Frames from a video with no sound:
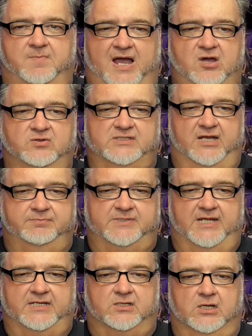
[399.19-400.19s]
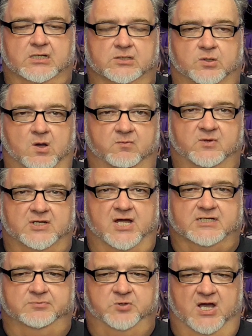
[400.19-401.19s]
a BIOS update to
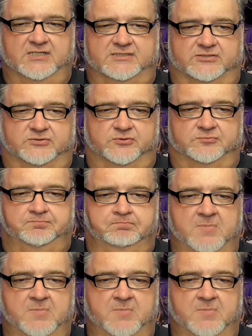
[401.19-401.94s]
overclock the processor,